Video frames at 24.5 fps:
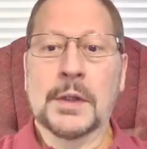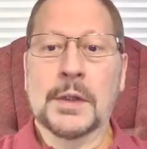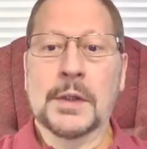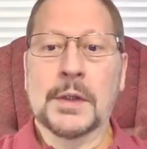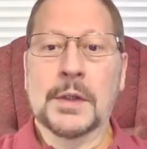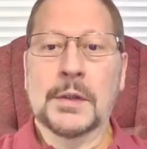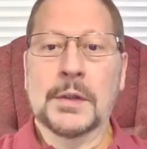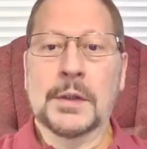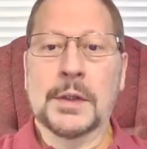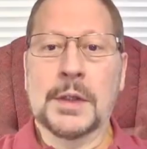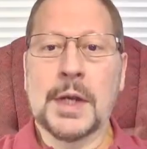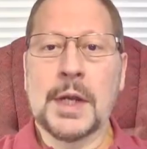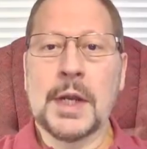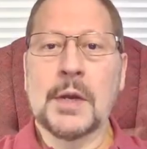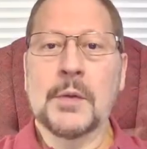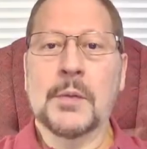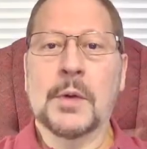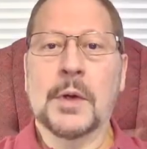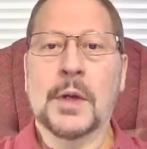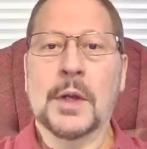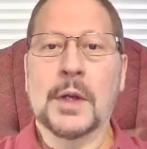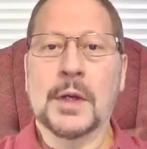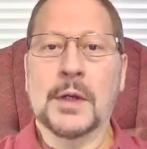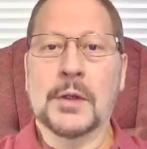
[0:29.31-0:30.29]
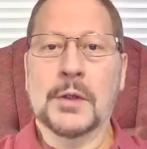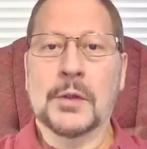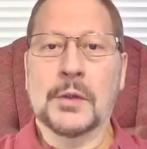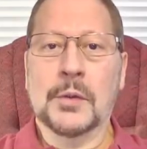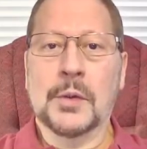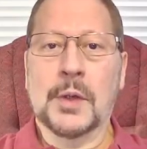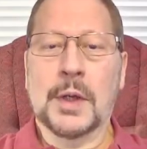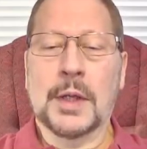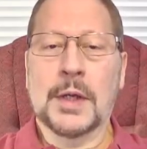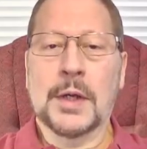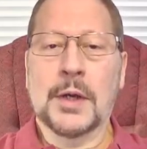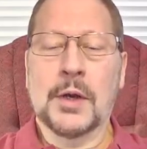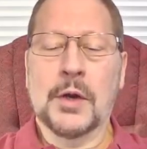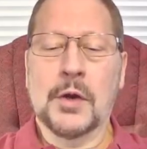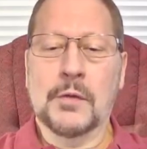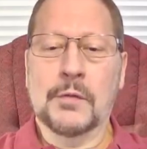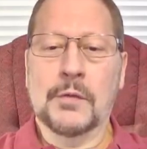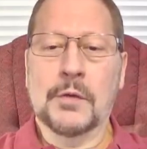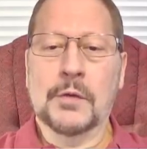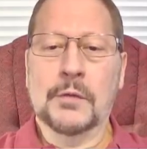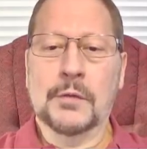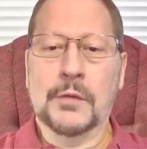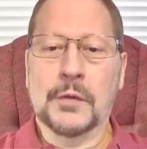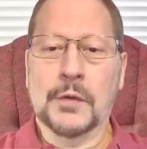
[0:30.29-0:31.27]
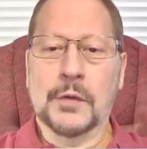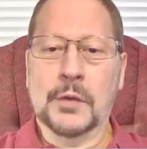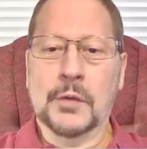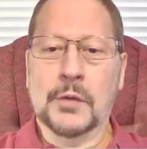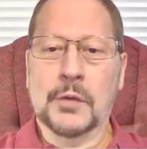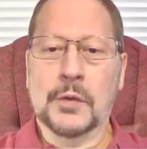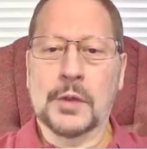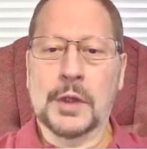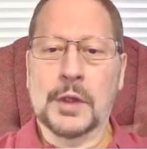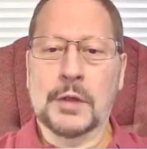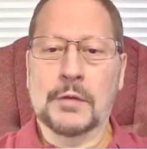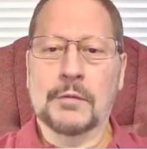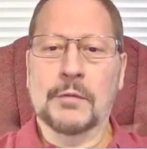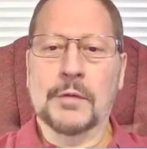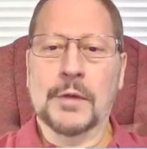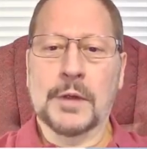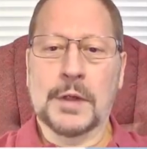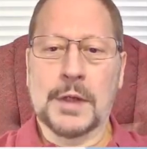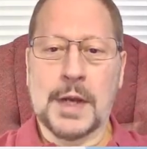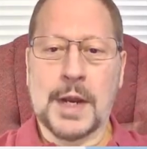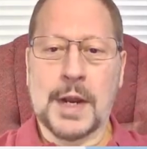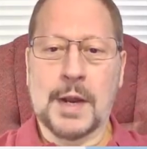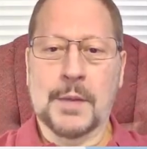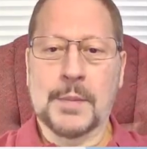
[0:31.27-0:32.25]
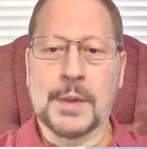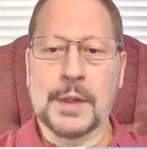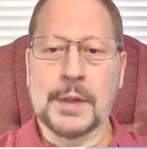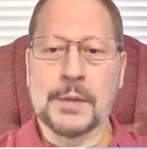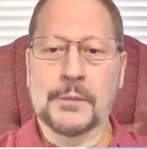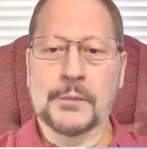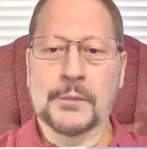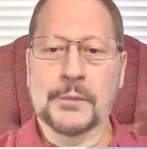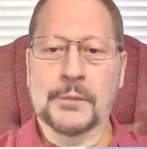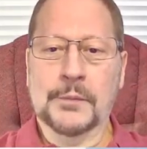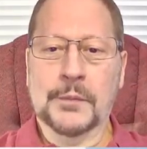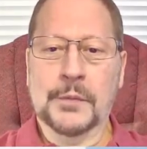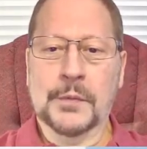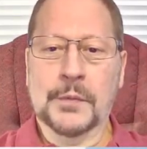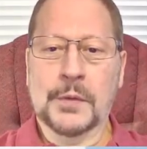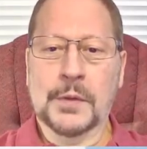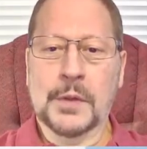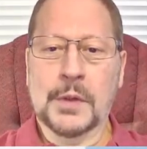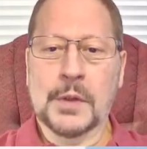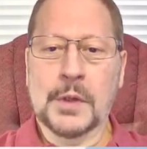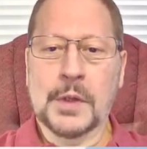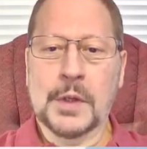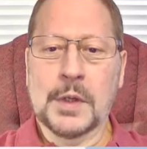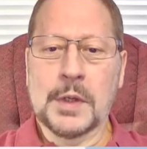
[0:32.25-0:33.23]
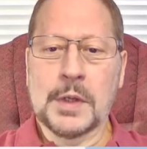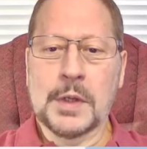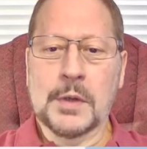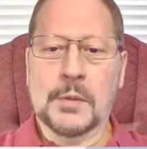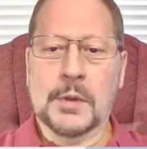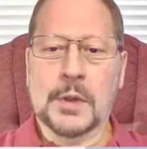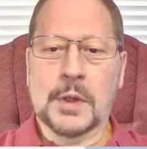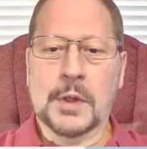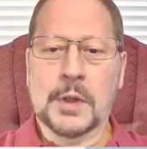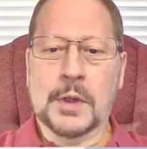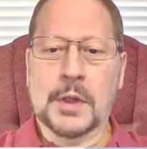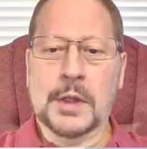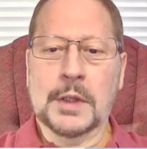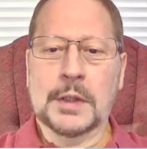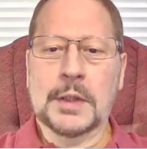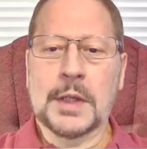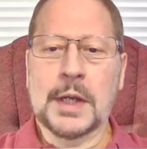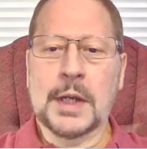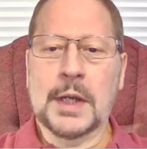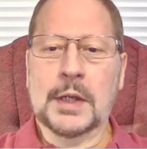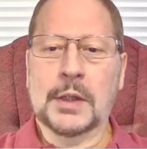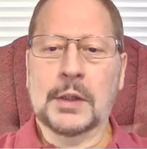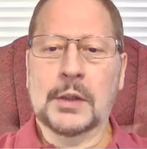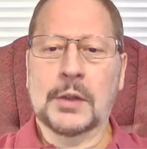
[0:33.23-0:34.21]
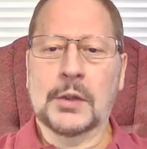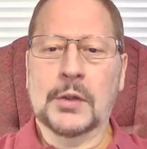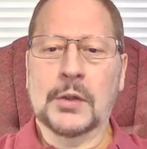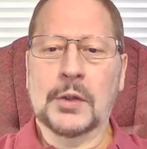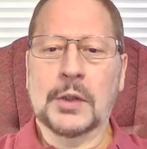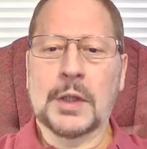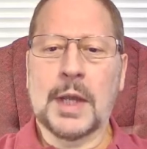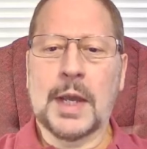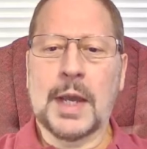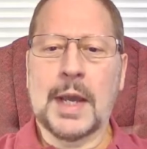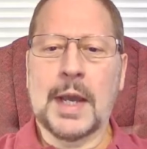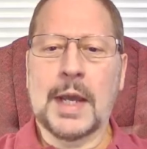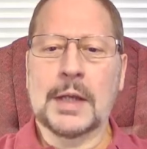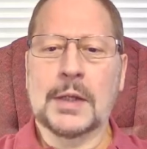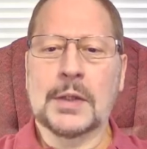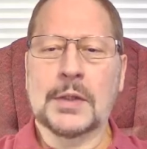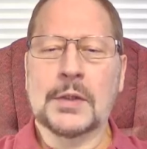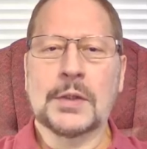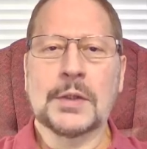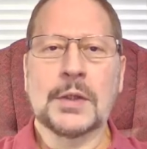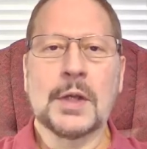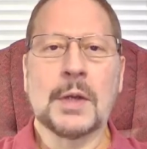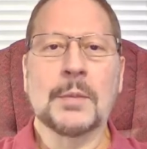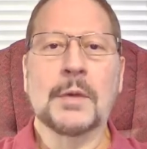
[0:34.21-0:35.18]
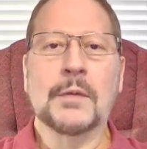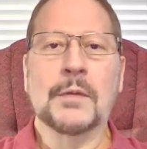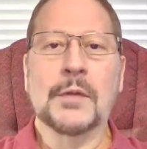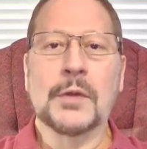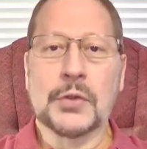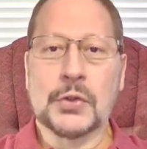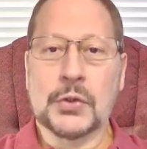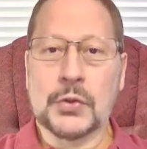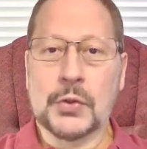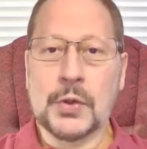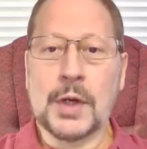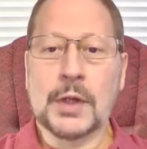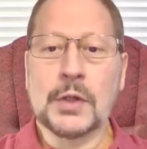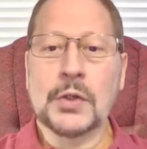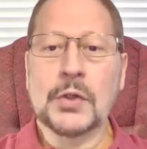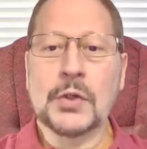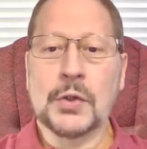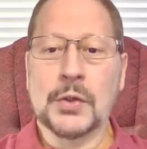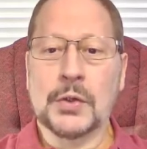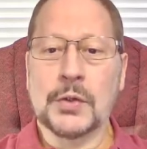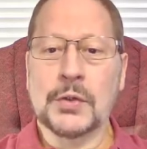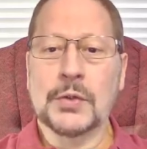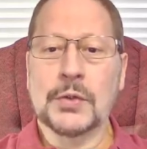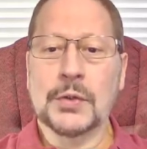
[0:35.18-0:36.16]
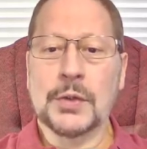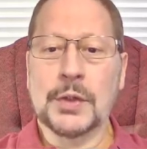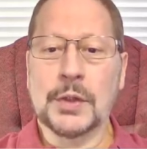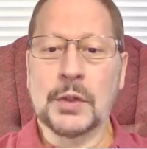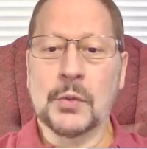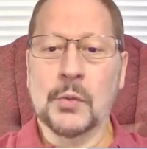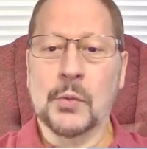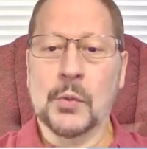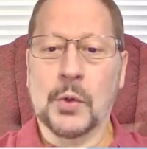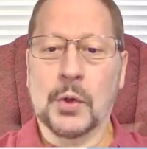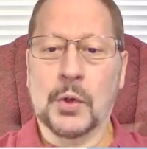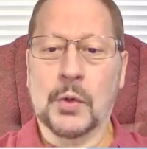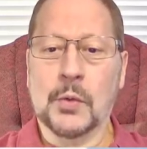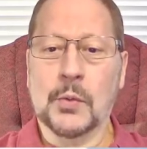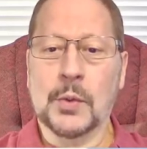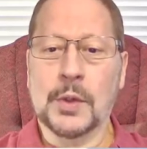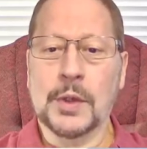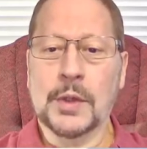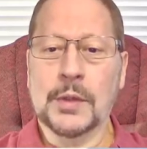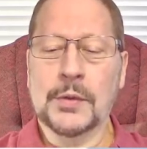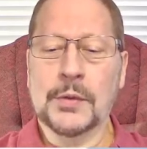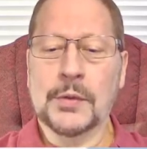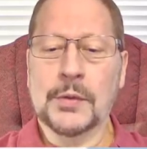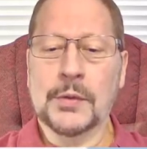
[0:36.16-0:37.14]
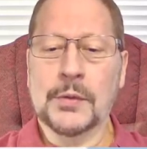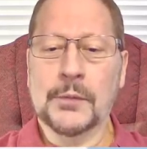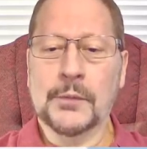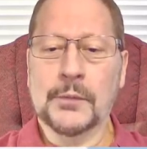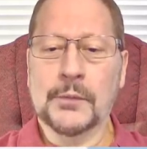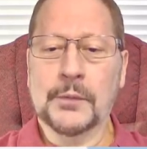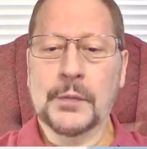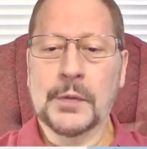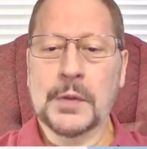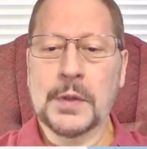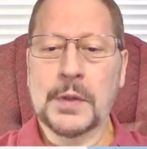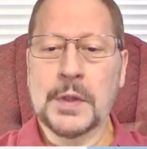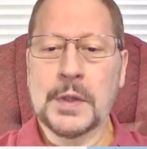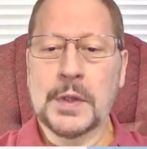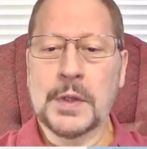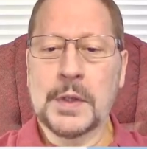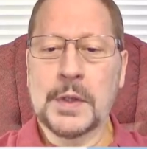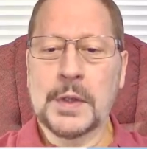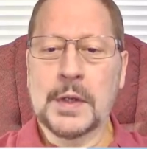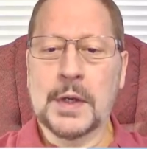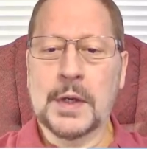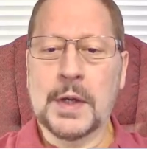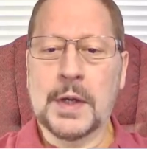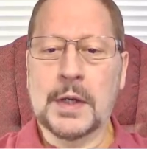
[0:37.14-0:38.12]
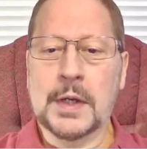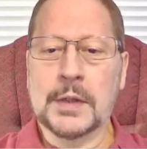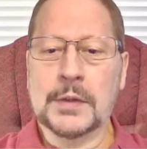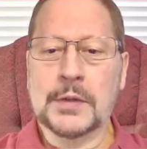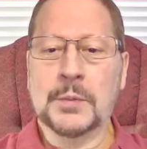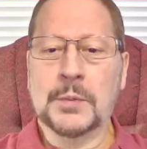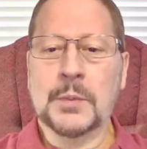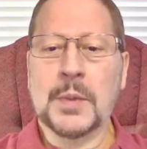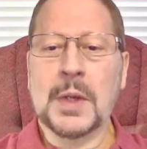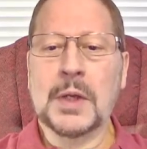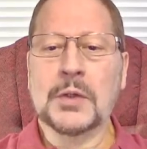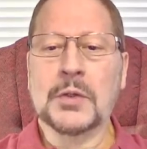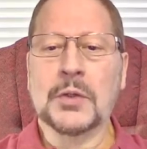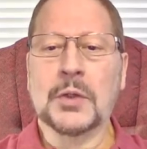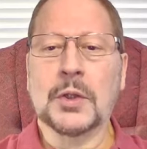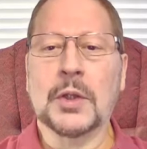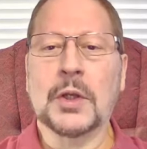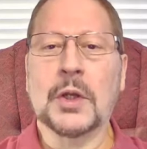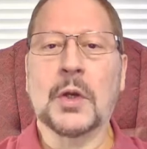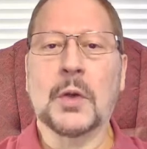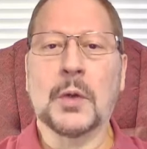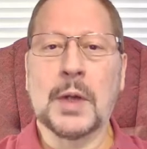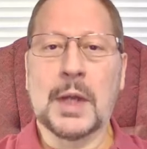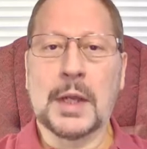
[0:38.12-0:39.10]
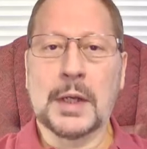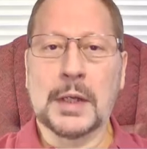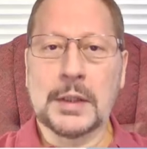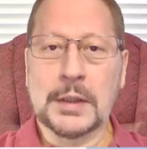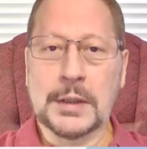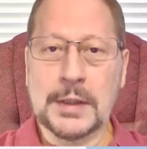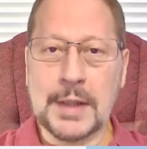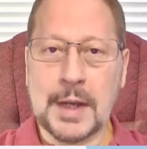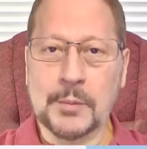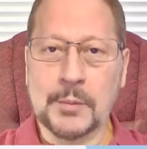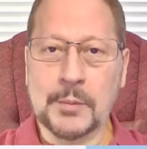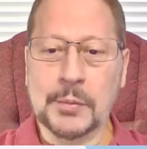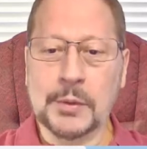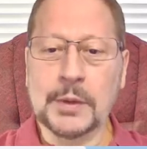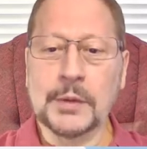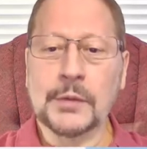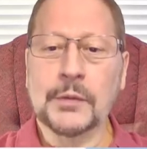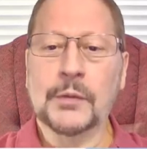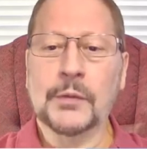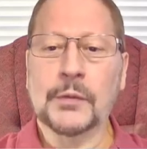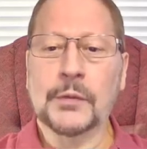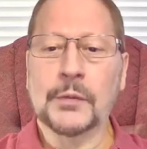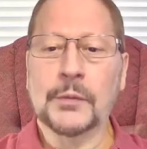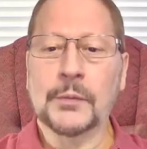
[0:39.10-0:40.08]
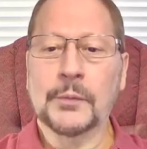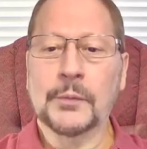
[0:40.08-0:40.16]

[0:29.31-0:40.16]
Today we're going to do an overview in Vidnami. We're going to take a look at some of the structures that you work with, especially creating templates.